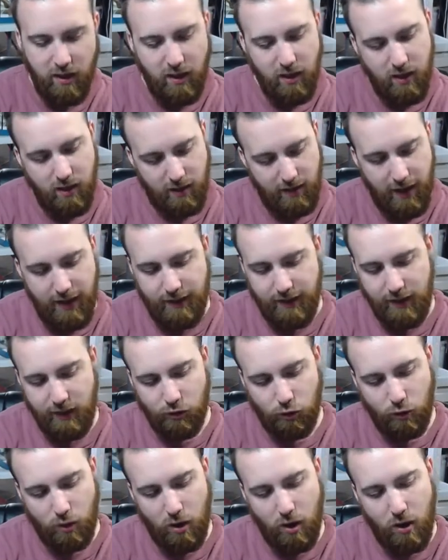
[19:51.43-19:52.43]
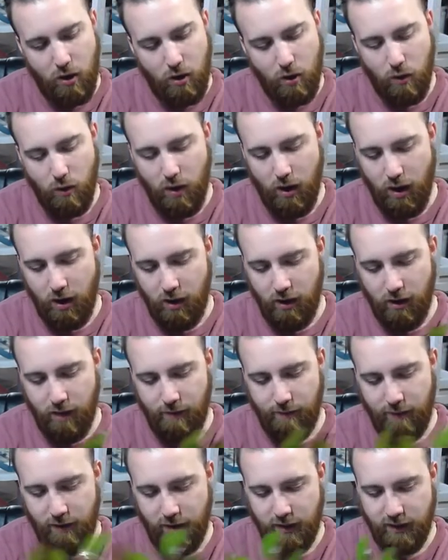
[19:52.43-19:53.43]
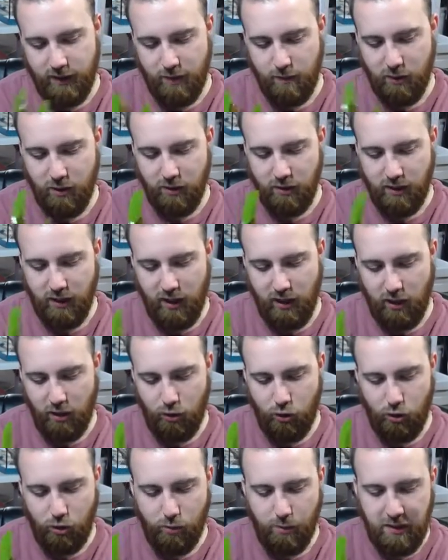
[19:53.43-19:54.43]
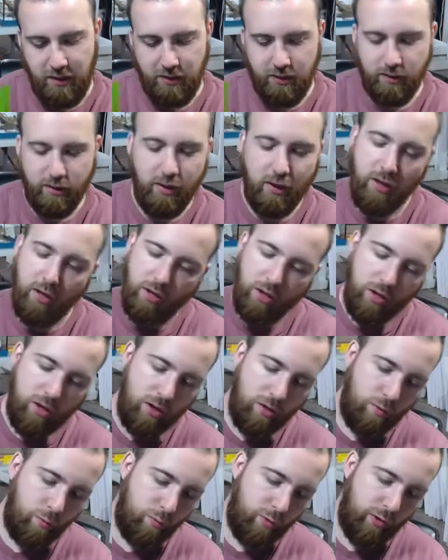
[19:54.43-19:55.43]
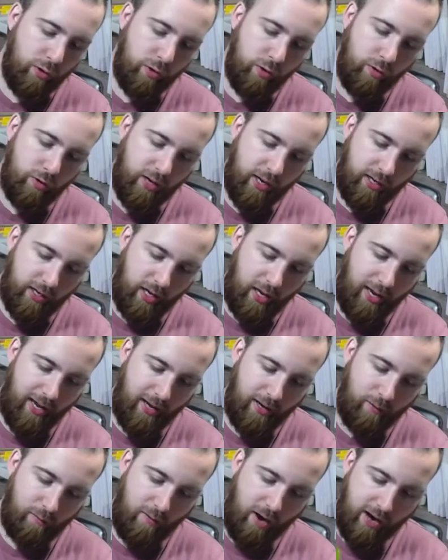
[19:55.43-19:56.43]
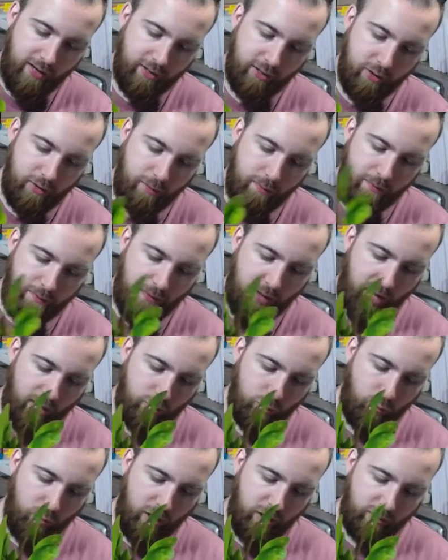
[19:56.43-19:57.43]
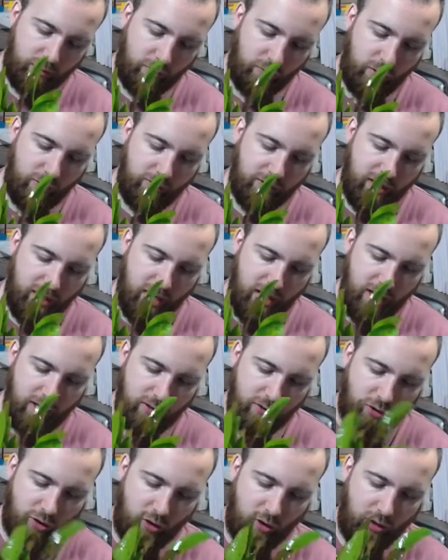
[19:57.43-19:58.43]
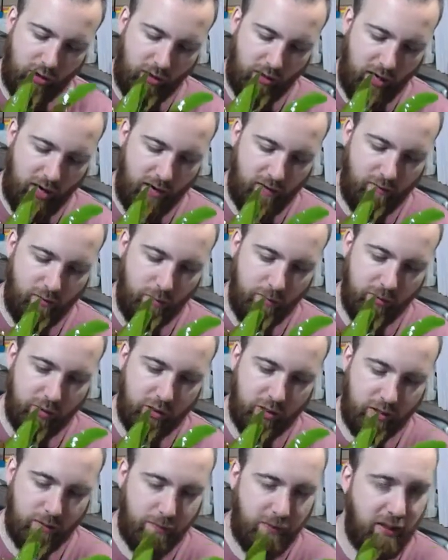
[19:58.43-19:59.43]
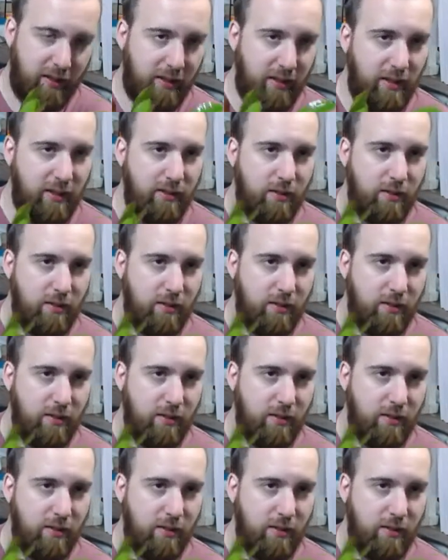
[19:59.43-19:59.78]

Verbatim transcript: that these grow uh, very similar to like Anubias through like a rhizome as well as a rosette. So you could kind of almost split these and